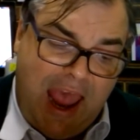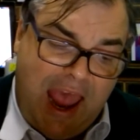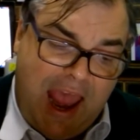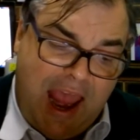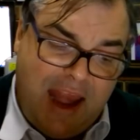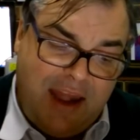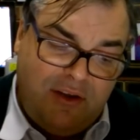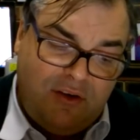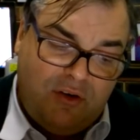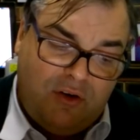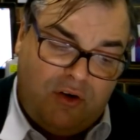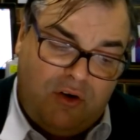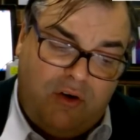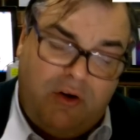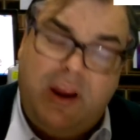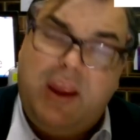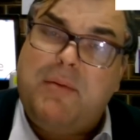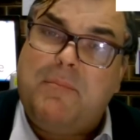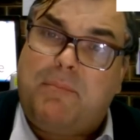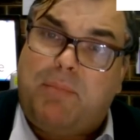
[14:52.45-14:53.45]
and
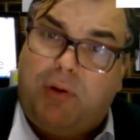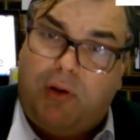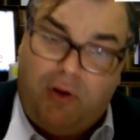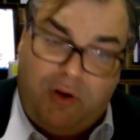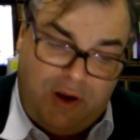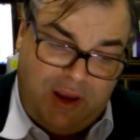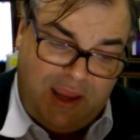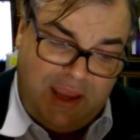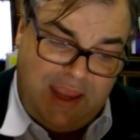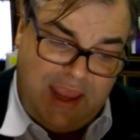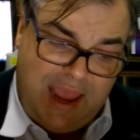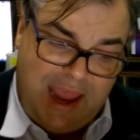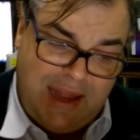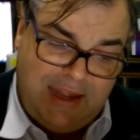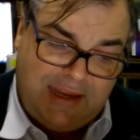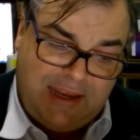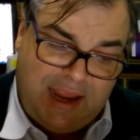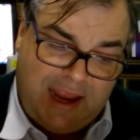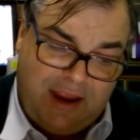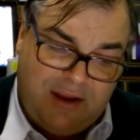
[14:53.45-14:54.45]
or employee
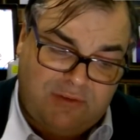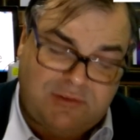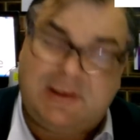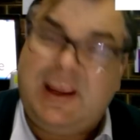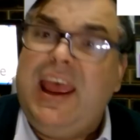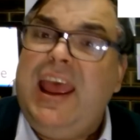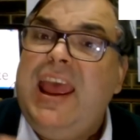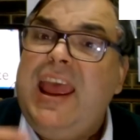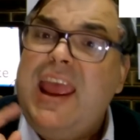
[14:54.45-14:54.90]
headcount